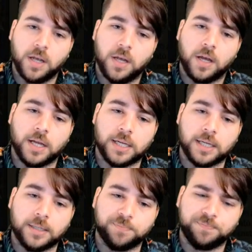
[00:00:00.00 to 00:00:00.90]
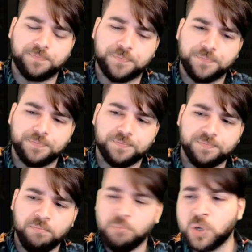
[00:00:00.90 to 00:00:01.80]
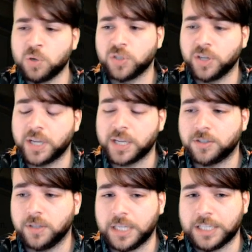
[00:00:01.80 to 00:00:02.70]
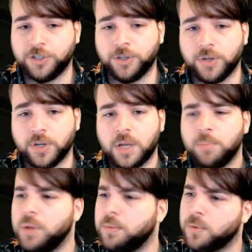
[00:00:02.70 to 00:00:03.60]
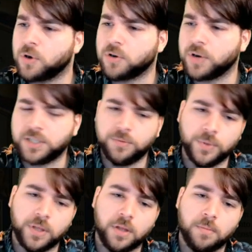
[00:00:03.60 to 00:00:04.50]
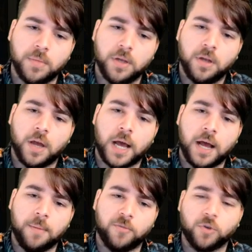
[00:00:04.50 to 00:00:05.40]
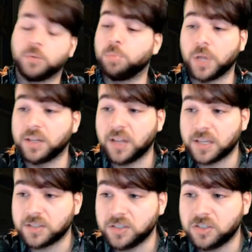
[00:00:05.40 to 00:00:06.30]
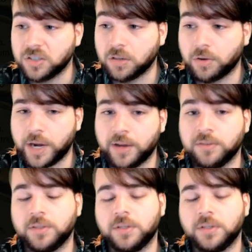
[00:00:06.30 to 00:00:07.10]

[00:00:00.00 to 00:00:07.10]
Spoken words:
But also lets you be a bit more aggressive with them. Of course, Bloodlust is still around.